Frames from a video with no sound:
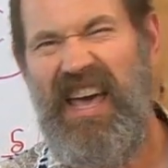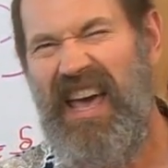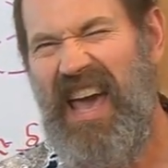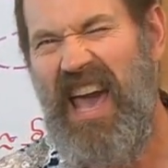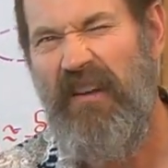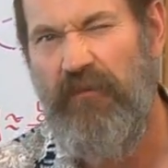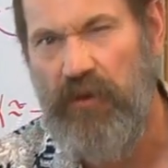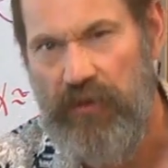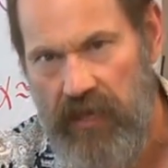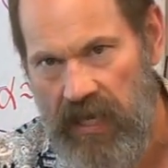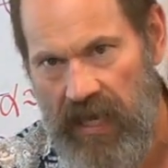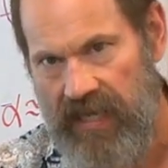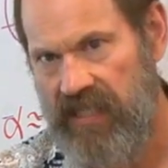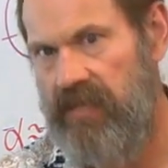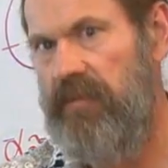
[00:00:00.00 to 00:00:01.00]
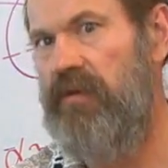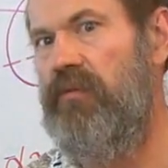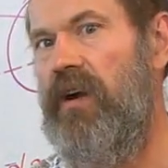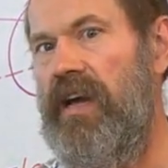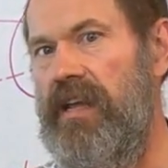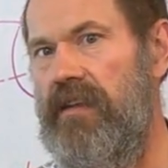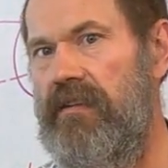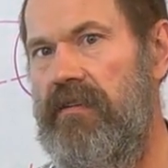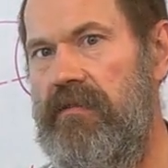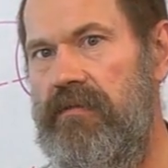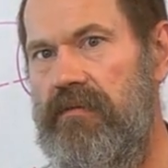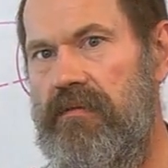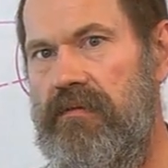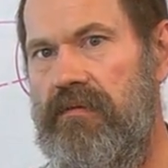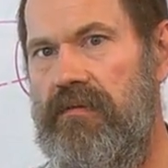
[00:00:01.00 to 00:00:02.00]
Everything has to be right.
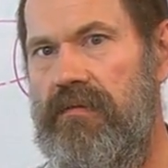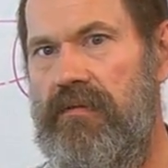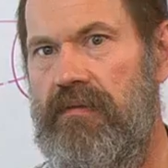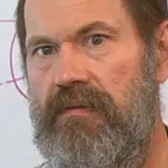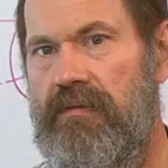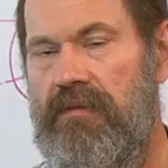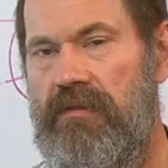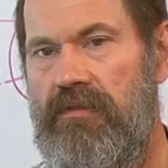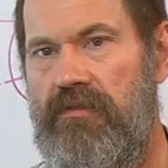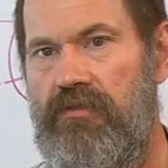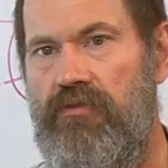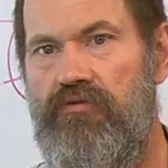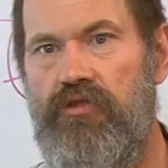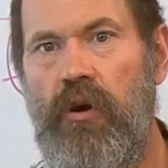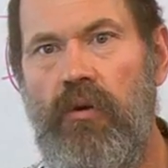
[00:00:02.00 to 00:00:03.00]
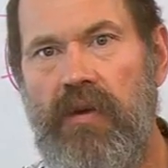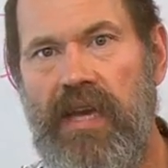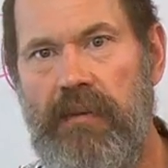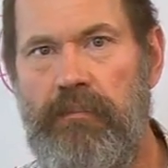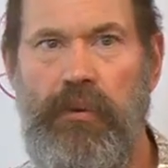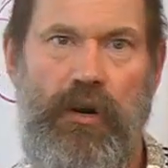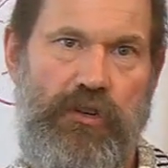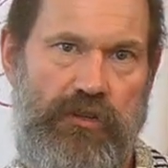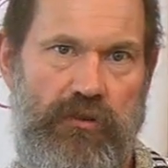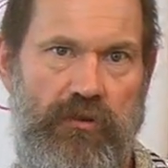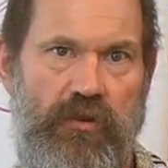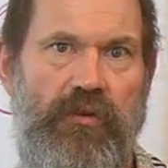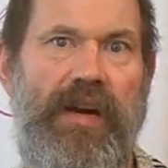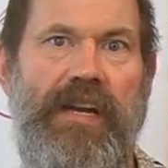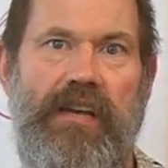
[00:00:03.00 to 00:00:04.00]
You don't get partial
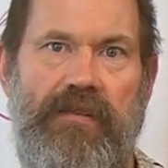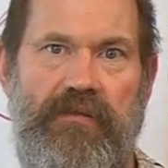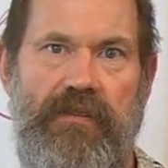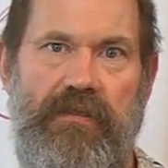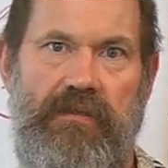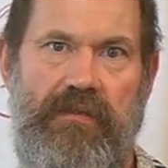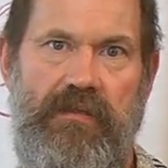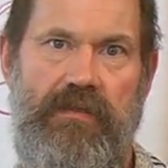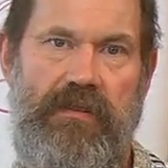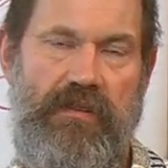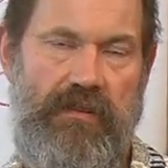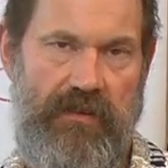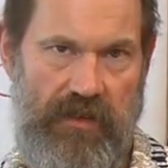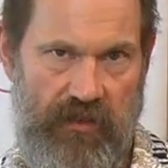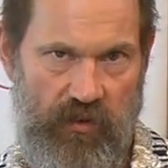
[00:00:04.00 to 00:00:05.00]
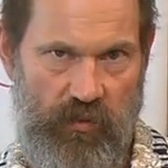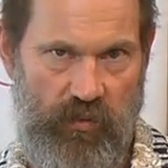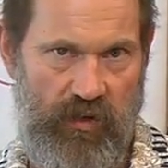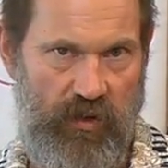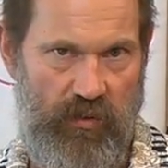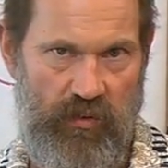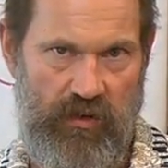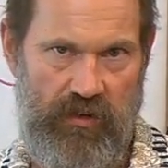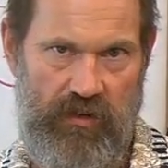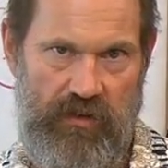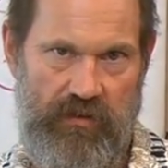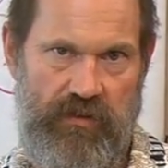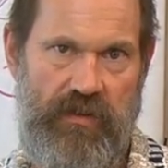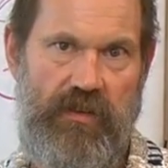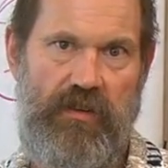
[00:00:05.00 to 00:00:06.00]
credit in the real
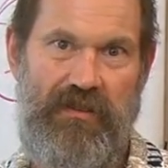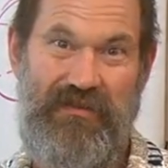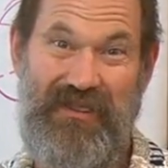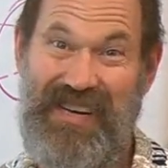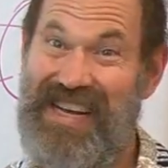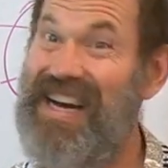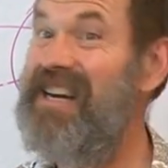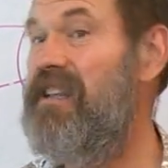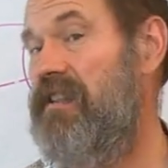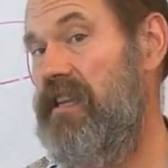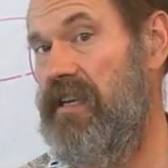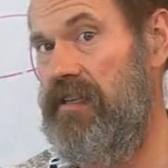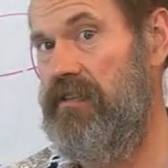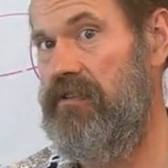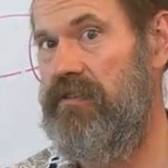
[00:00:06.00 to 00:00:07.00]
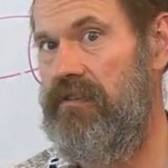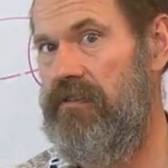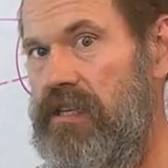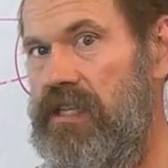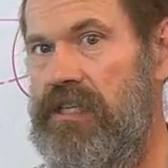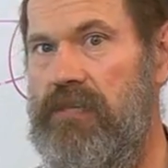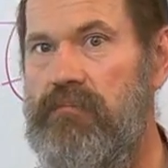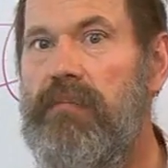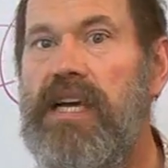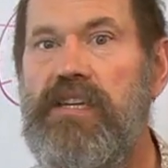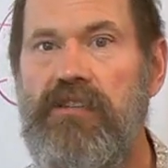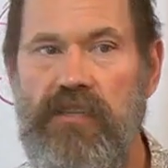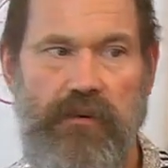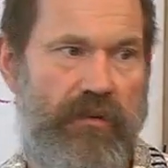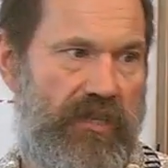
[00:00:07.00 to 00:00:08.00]
world for a lot of things,
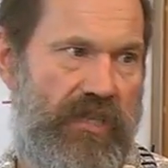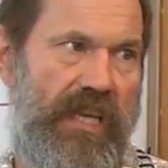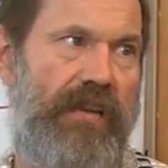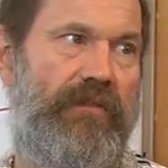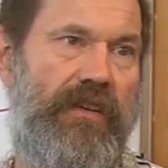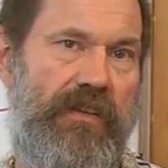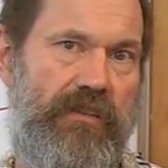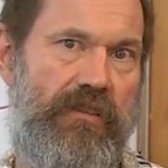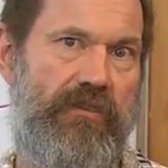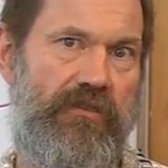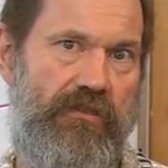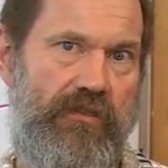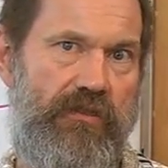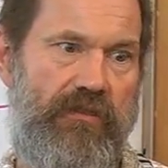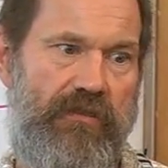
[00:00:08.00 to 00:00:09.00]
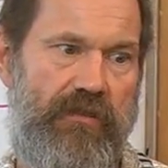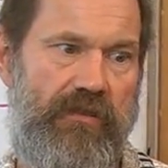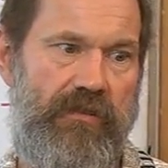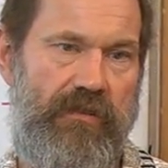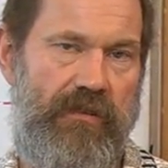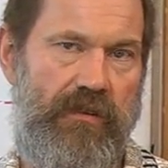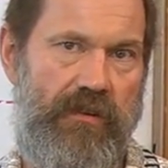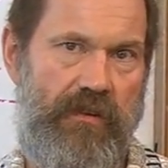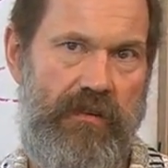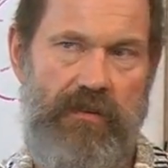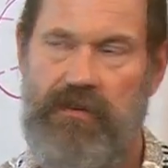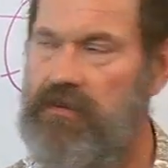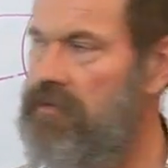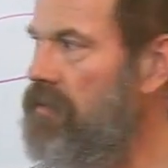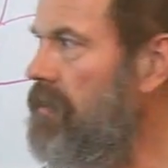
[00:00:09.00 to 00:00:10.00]
especially where safety is concerned.
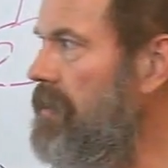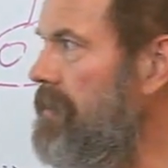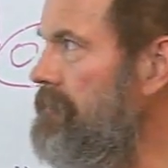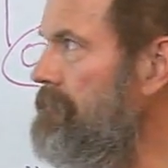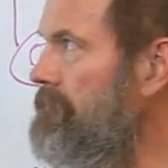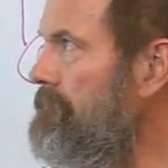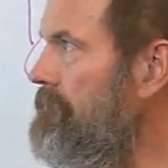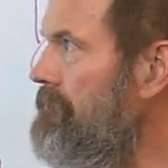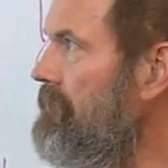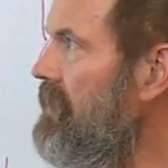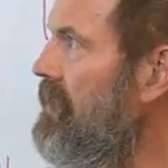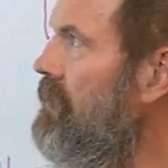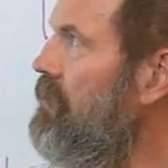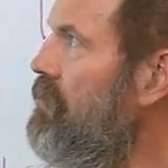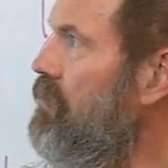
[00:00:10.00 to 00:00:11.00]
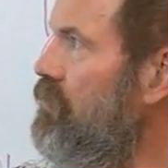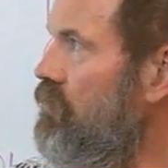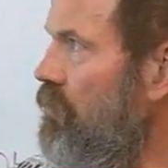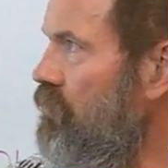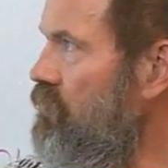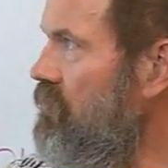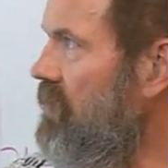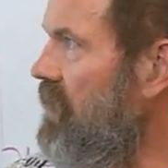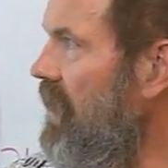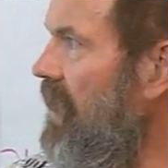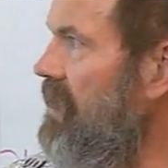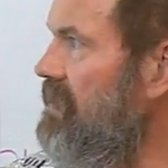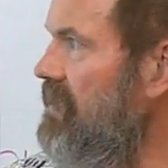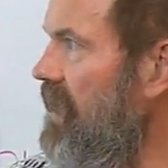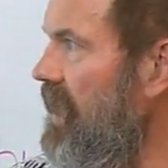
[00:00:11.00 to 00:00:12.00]
Okay? So you've
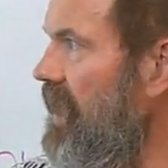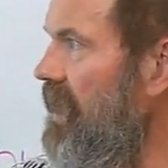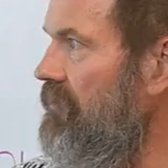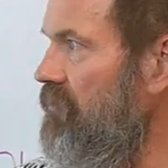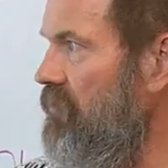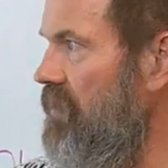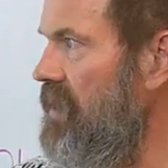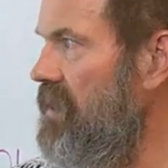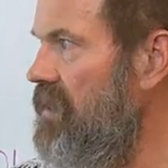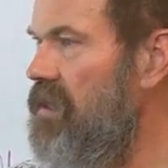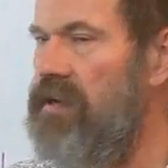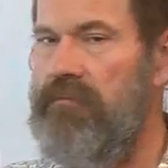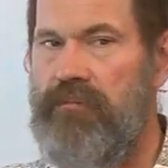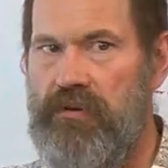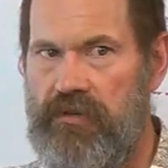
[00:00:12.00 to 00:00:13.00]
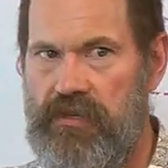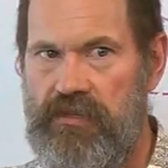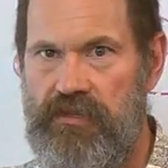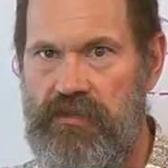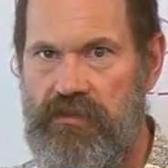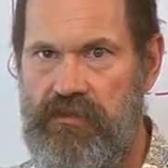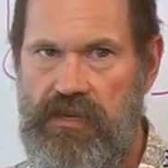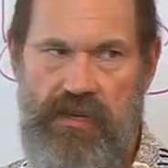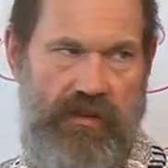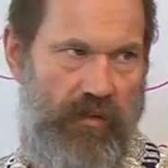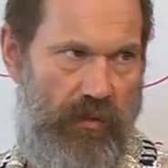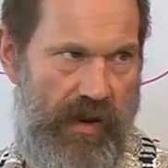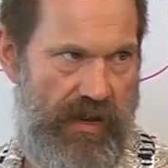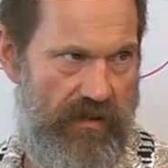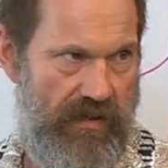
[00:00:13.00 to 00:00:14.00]
got to have the right components. And the
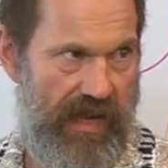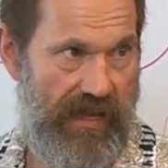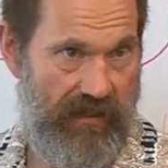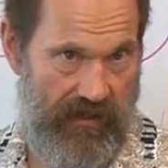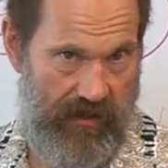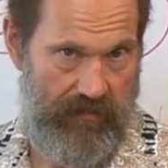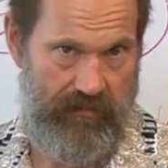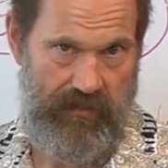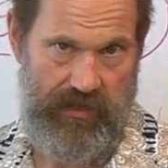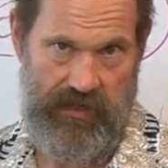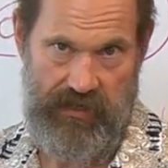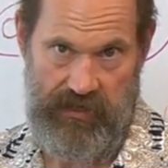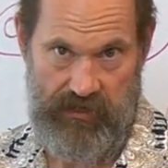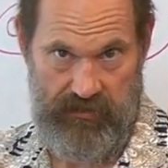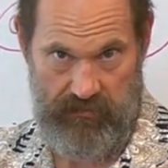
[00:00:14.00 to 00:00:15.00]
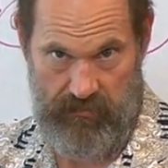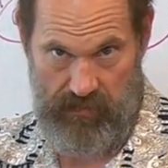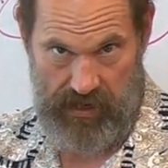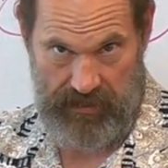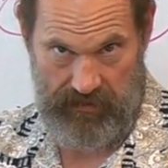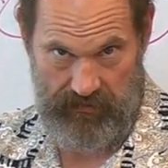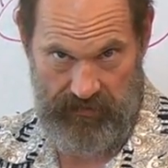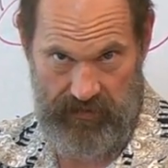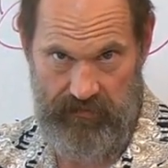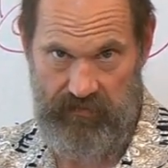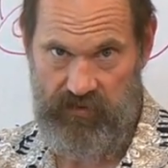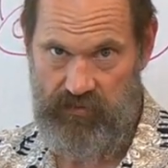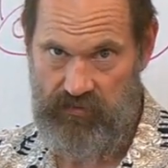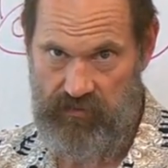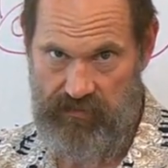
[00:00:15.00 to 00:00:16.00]
way you get them is model them,
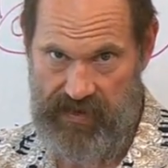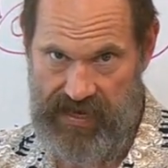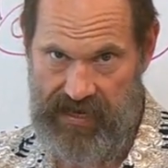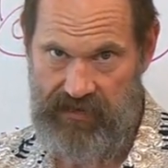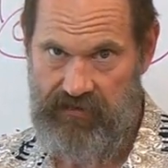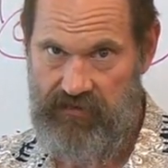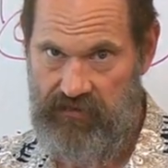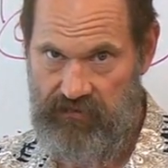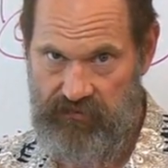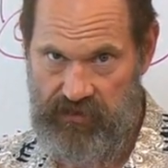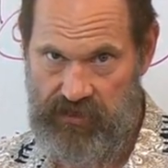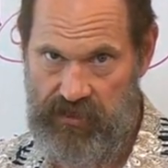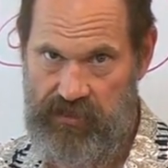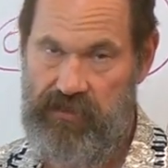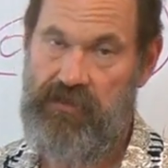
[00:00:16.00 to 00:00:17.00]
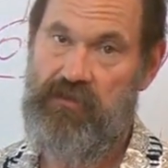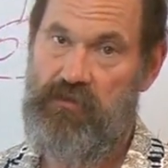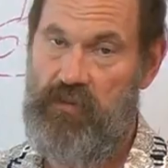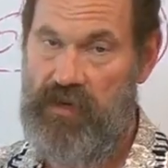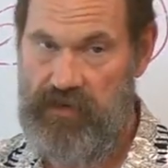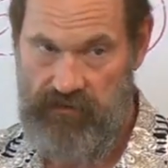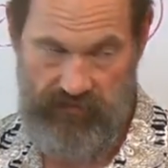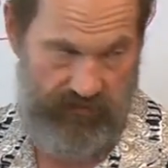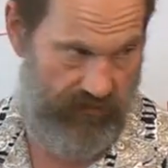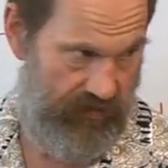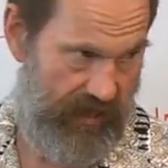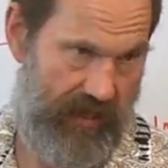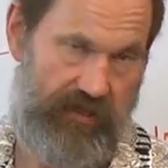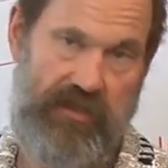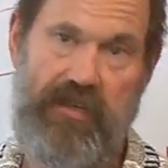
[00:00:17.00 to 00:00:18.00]
do the math, do the physics. This is why you do
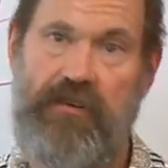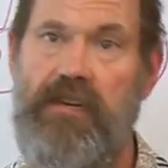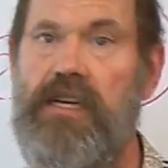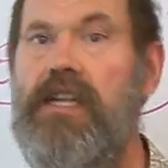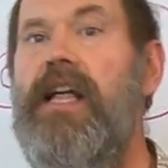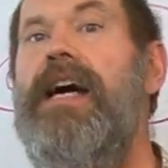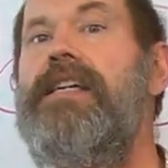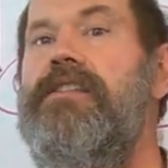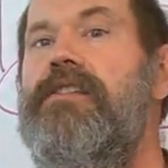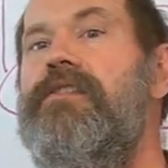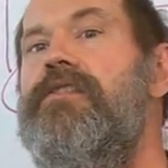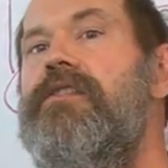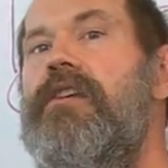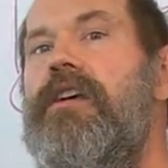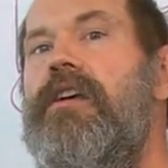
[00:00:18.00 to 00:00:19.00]
the engineering classes.